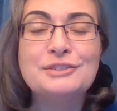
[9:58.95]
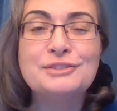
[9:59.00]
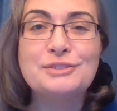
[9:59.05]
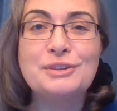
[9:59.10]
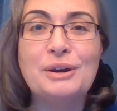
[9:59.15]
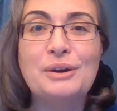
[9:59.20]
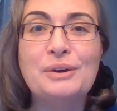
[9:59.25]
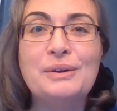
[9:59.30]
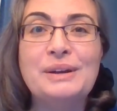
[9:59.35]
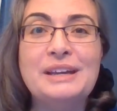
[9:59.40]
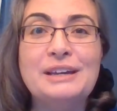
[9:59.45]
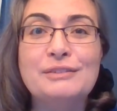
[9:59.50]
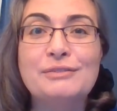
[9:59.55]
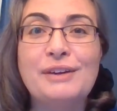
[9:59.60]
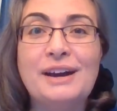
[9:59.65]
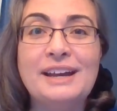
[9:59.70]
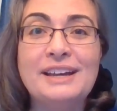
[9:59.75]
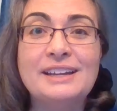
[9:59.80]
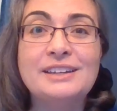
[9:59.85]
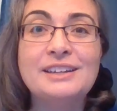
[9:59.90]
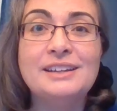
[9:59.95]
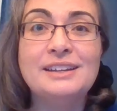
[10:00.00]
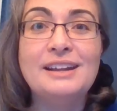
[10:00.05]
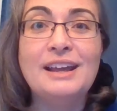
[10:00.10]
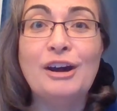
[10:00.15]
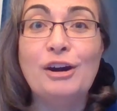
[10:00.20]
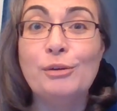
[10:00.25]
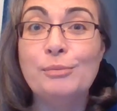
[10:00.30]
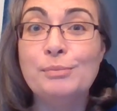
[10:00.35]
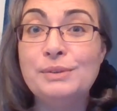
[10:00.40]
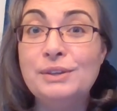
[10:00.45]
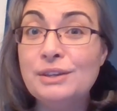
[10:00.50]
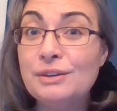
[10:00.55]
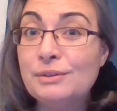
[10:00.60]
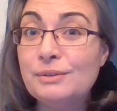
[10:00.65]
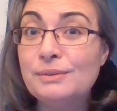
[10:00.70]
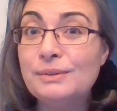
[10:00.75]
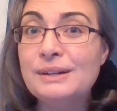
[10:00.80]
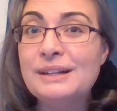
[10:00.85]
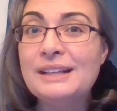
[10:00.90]
So if I can help
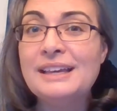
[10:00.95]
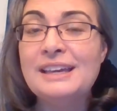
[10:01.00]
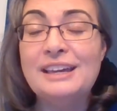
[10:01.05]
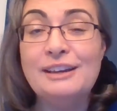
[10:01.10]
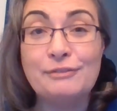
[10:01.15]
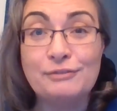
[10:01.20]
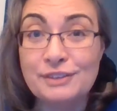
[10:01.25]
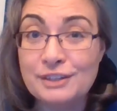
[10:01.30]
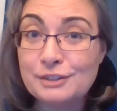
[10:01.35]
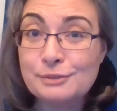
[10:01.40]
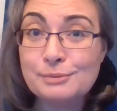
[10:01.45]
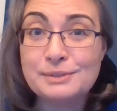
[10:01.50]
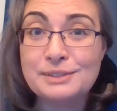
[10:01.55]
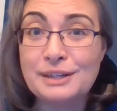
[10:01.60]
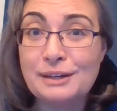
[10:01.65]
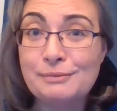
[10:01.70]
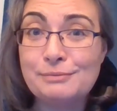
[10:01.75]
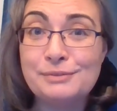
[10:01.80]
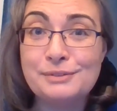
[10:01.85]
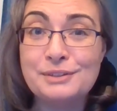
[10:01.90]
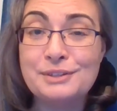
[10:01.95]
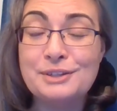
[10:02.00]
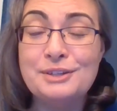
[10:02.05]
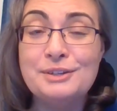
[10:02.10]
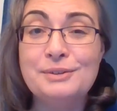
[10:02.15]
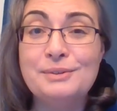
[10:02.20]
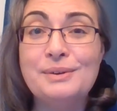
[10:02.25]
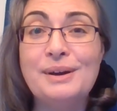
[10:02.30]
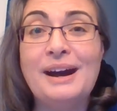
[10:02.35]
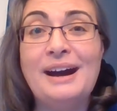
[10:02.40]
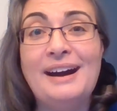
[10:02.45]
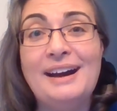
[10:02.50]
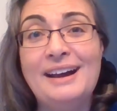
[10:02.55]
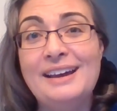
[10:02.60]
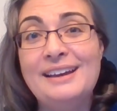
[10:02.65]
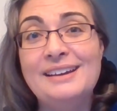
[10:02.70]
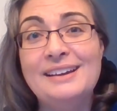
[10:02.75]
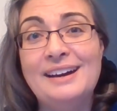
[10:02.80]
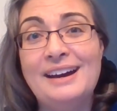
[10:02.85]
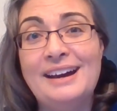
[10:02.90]
you, if this was helpful to you,
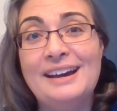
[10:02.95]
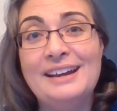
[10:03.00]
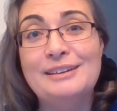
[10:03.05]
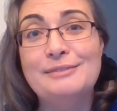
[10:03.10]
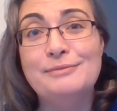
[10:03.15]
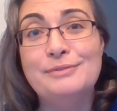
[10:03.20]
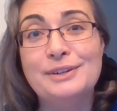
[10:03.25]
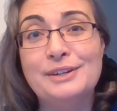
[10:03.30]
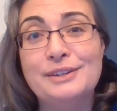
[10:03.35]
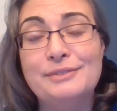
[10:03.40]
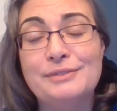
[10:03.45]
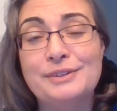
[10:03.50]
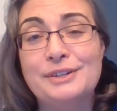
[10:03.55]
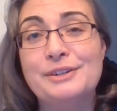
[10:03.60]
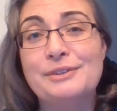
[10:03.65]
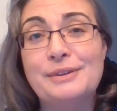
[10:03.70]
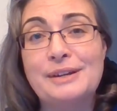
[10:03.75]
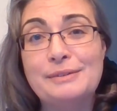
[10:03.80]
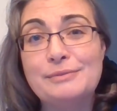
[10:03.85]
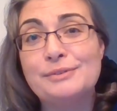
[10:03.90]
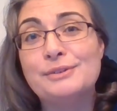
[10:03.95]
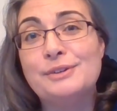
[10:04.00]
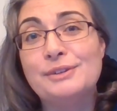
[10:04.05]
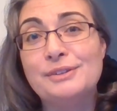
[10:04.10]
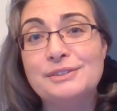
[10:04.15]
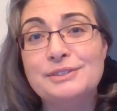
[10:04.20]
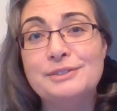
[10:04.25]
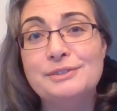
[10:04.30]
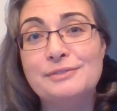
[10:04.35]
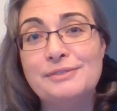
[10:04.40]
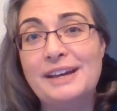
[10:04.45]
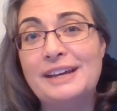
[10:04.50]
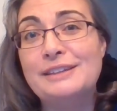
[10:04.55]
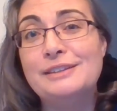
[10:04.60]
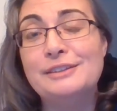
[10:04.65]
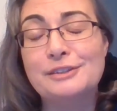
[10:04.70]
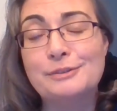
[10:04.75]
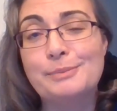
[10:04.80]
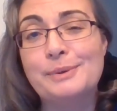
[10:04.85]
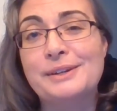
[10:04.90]
I am very, very grateful to have had
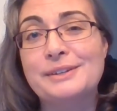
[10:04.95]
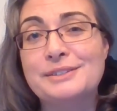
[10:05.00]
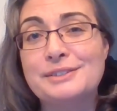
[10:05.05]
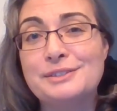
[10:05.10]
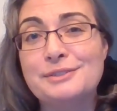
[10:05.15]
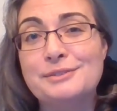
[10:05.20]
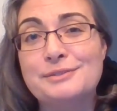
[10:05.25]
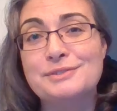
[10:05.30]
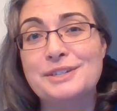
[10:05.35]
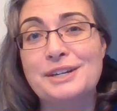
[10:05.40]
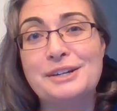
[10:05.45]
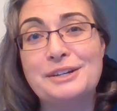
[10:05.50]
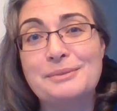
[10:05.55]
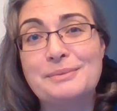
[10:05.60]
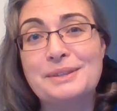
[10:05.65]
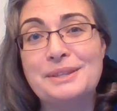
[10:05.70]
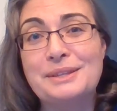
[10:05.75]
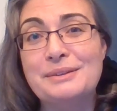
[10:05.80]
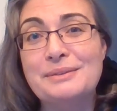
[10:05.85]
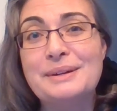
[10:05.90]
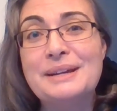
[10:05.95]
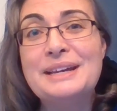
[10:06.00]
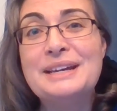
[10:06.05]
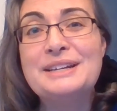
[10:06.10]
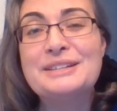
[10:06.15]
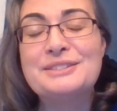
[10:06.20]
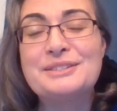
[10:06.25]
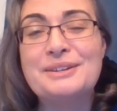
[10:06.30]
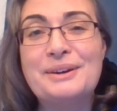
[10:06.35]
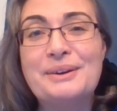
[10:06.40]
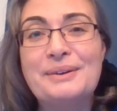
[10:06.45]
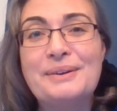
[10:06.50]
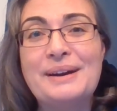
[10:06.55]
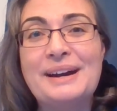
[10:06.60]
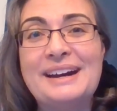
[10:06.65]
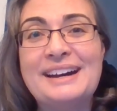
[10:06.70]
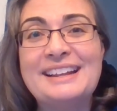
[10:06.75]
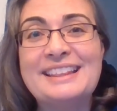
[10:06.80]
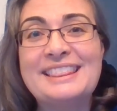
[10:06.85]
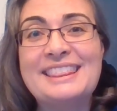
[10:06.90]
the experience and shared it with you. So
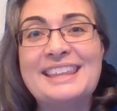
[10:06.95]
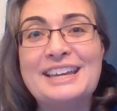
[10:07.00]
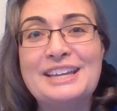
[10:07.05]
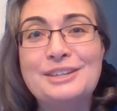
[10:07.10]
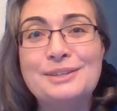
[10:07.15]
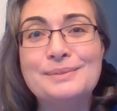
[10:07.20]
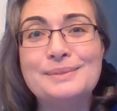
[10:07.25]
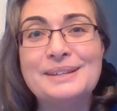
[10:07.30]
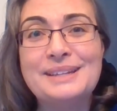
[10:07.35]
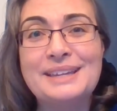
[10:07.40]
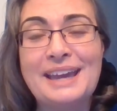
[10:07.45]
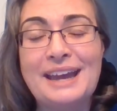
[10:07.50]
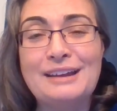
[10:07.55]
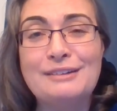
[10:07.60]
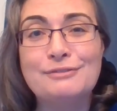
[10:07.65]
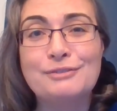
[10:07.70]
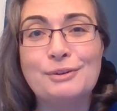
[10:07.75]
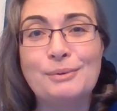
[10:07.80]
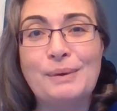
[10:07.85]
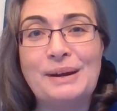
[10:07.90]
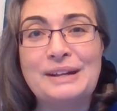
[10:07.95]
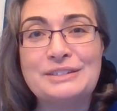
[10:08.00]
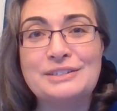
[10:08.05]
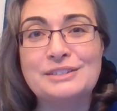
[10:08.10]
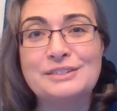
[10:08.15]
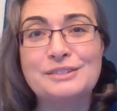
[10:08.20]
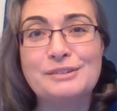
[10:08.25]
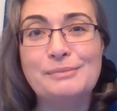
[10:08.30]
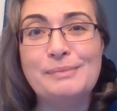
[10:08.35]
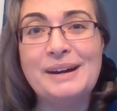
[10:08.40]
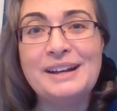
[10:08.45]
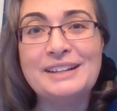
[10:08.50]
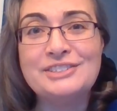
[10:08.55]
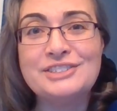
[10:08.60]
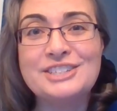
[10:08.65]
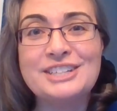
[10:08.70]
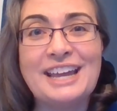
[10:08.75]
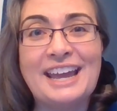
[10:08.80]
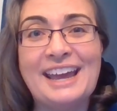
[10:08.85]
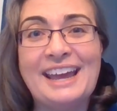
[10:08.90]
thank you again for watching so
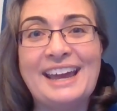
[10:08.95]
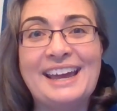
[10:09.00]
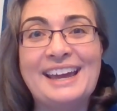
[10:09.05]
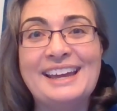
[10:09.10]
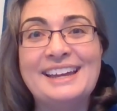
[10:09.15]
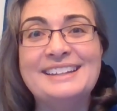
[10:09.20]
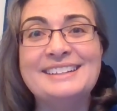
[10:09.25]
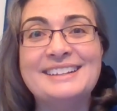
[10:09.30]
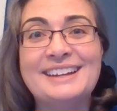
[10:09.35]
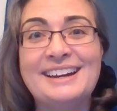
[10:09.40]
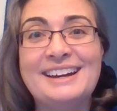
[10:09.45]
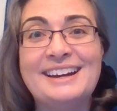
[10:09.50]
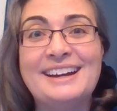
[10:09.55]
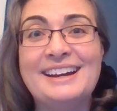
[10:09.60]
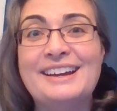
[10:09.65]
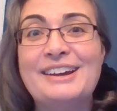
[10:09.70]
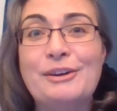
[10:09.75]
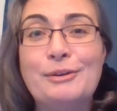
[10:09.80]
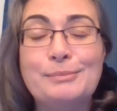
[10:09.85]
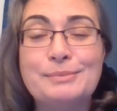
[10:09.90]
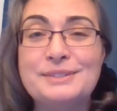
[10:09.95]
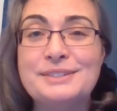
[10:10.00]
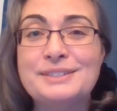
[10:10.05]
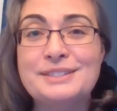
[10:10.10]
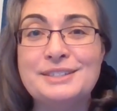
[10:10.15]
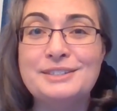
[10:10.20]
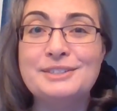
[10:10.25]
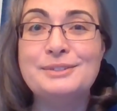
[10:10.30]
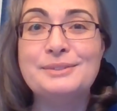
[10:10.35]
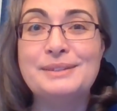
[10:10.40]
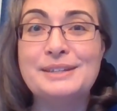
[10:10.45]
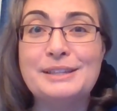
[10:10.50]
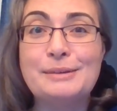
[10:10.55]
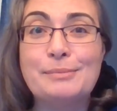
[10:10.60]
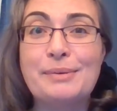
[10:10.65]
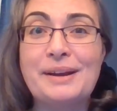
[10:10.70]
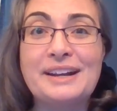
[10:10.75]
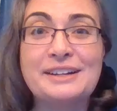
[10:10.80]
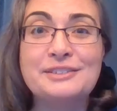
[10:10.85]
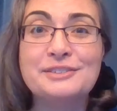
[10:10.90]
much, and I hope to see you in
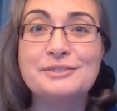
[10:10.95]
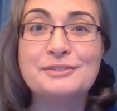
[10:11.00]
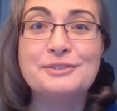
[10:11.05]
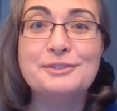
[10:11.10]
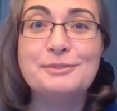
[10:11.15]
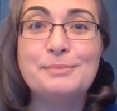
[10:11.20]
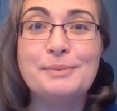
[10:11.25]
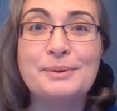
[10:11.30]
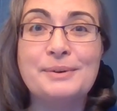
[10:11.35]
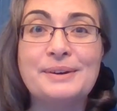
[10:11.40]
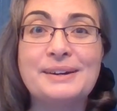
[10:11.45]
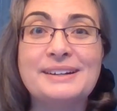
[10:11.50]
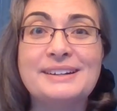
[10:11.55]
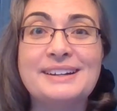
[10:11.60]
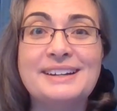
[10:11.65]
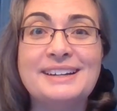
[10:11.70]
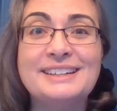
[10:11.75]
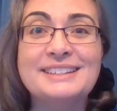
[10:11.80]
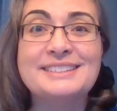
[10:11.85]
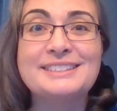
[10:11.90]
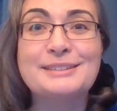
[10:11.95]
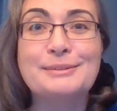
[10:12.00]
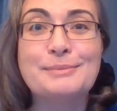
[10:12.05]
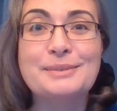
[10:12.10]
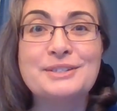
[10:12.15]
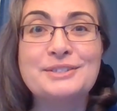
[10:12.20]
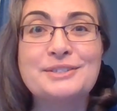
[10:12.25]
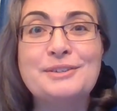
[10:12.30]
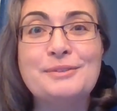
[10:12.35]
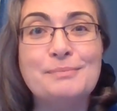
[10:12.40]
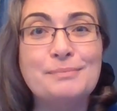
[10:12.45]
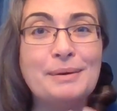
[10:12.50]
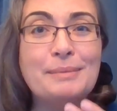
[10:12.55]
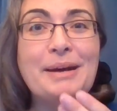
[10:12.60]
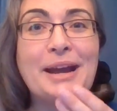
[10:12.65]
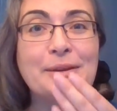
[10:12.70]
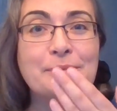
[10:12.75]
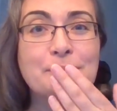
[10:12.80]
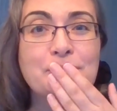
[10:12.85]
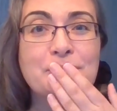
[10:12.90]
the practice group or somewhere soon.
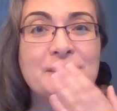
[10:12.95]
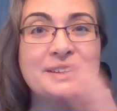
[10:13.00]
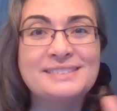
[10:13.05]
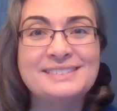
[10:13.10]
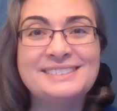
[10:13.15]
Bye-bye.